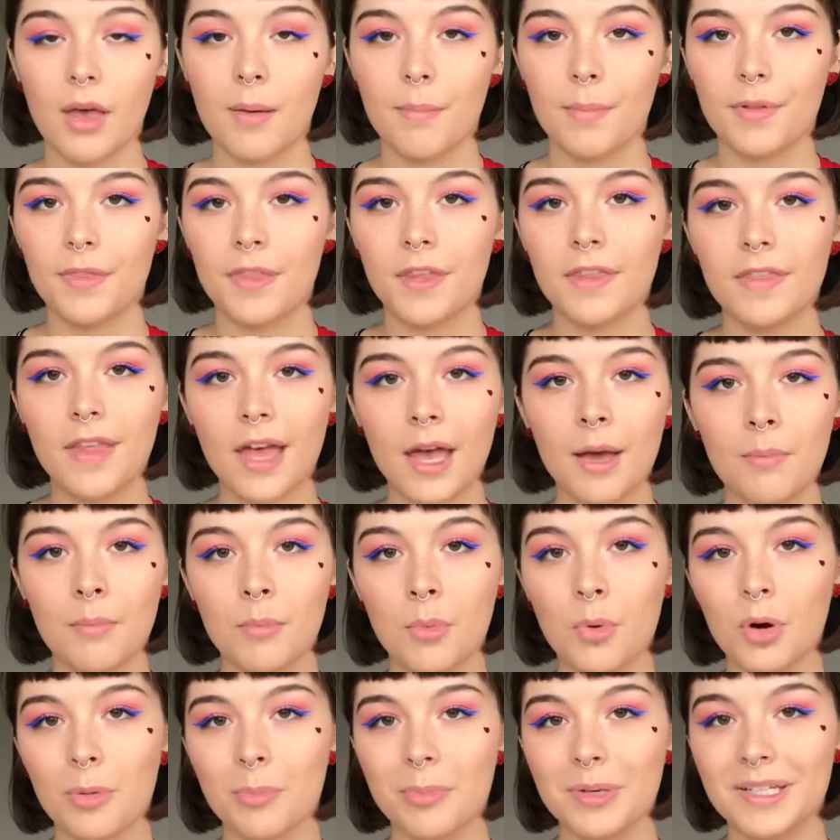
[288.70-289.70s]
But then that
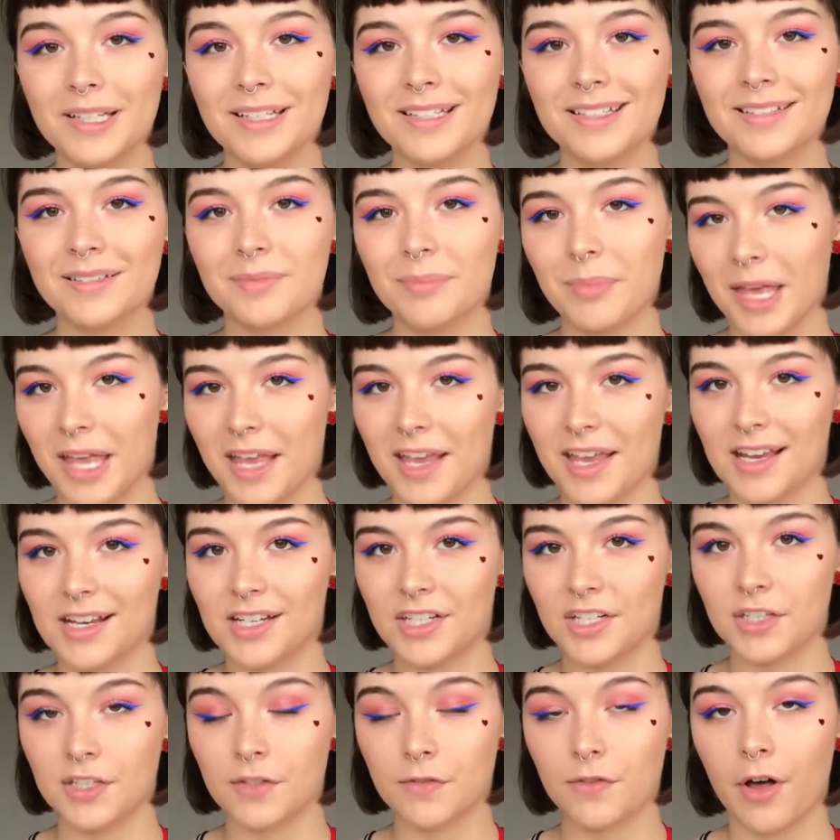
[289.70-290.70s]
morbid
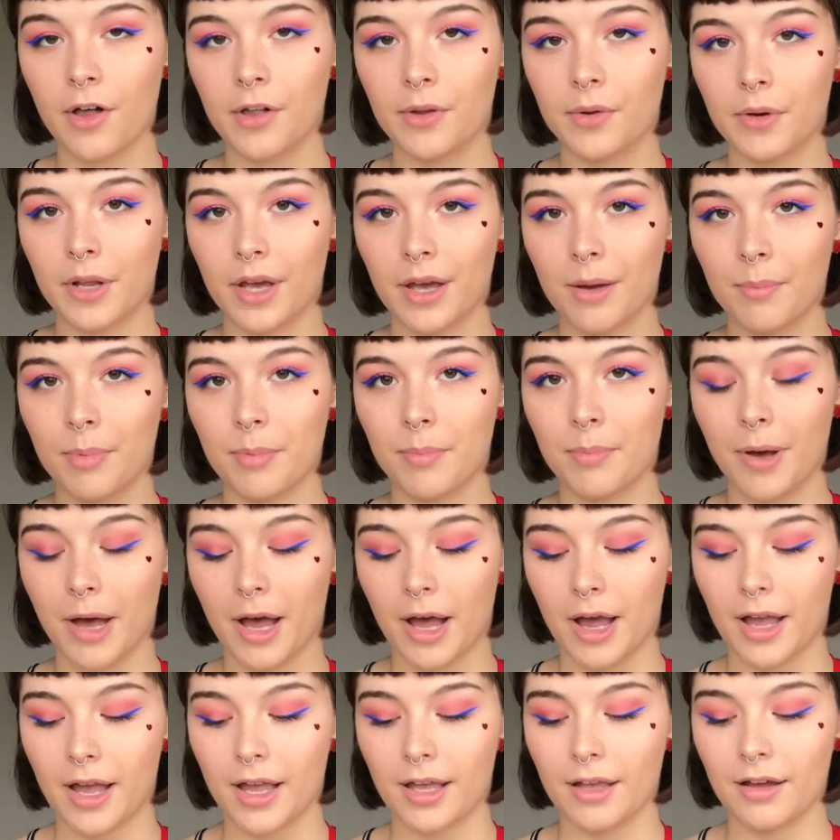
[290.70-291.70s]
page is followed up
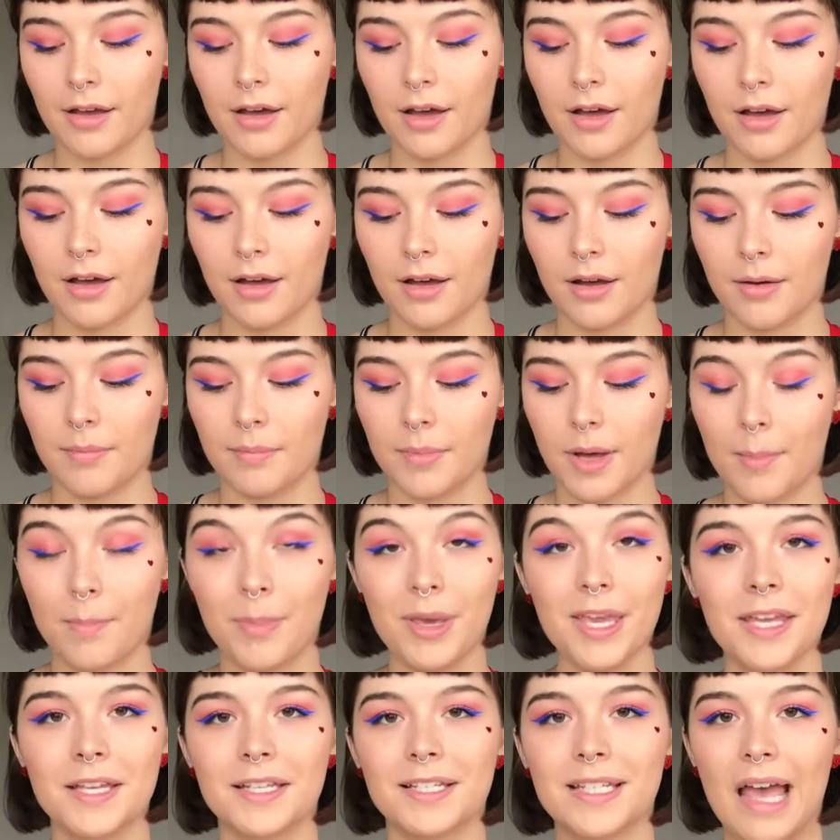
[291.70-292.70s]
by a
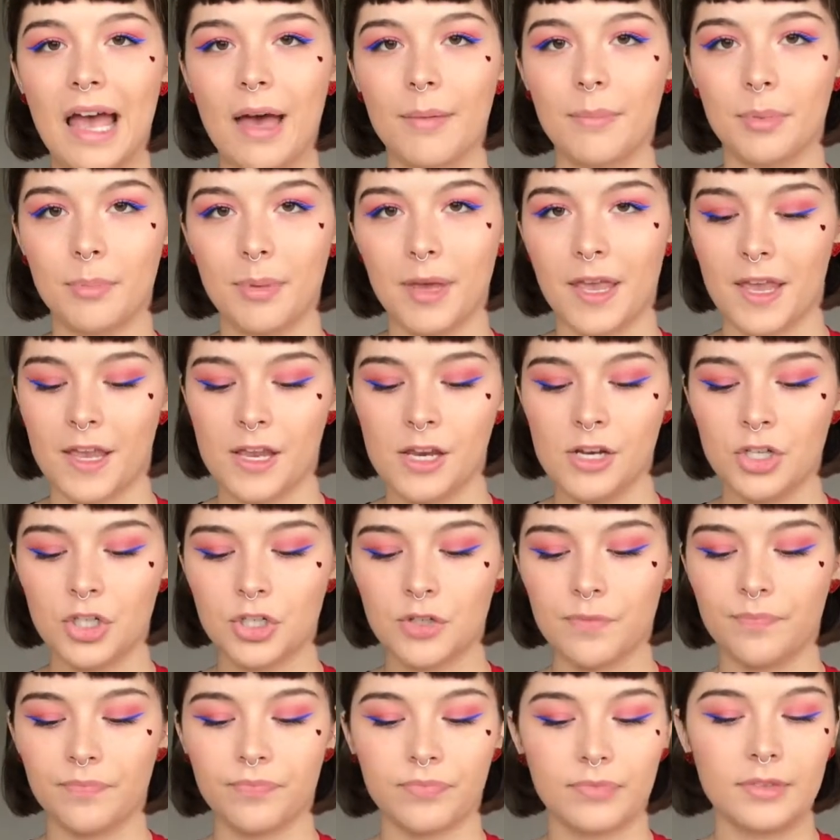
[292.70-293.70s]
pink tab
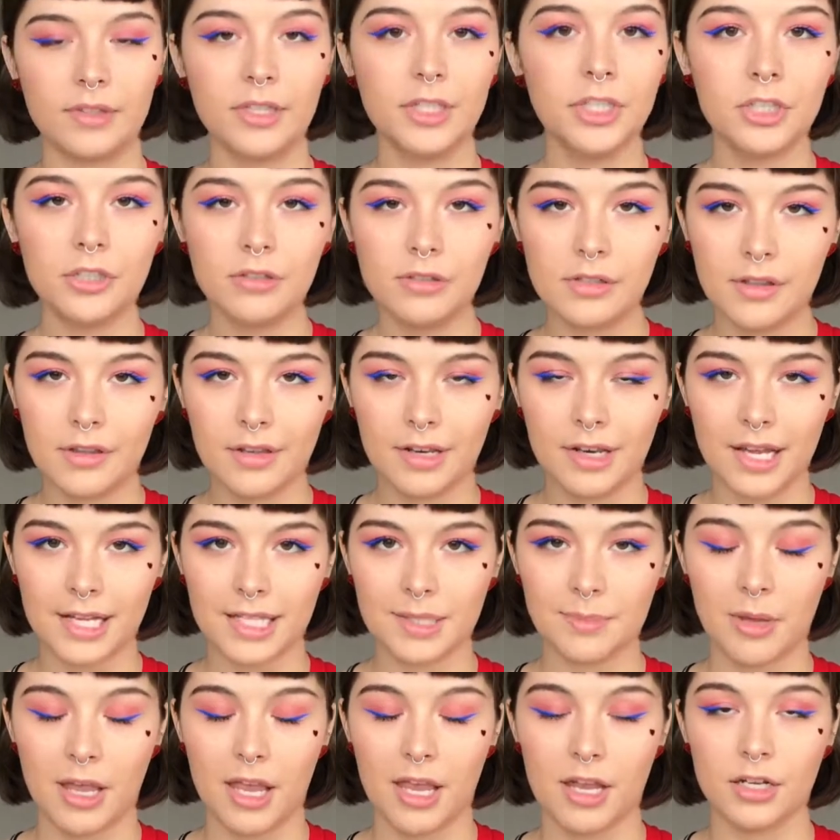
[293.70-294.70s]
page, literally the
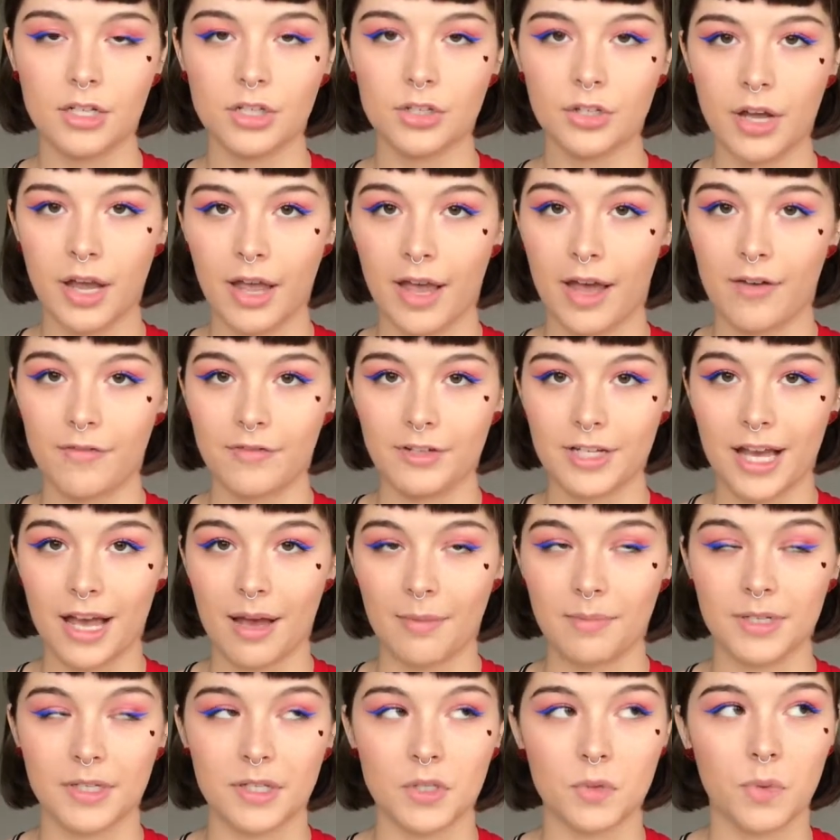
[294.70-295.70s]
next page I have
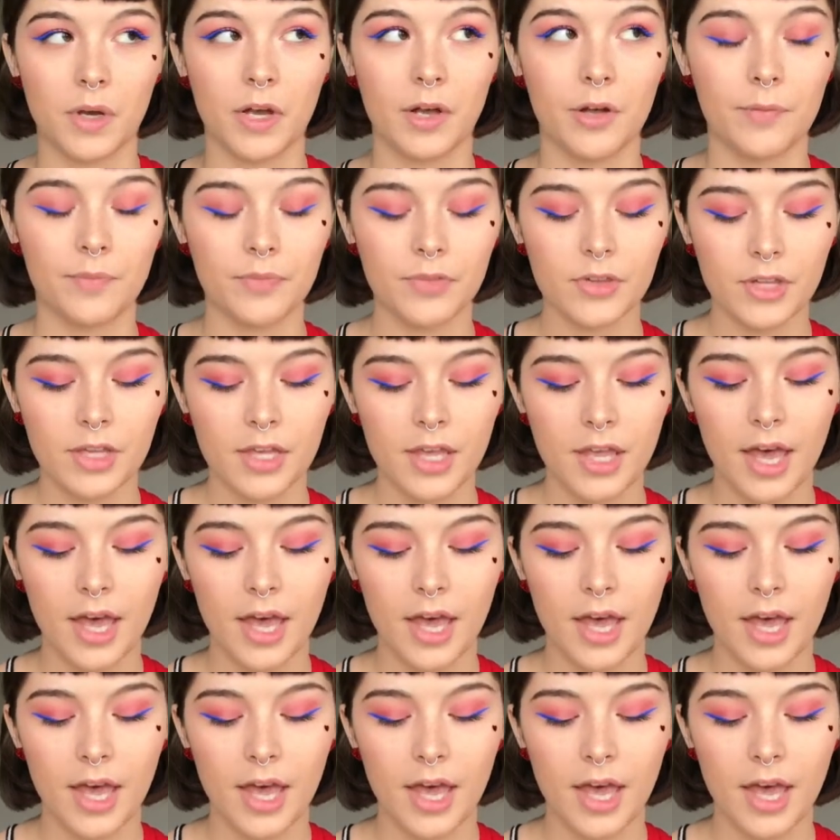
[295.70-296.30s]
tabbed as well.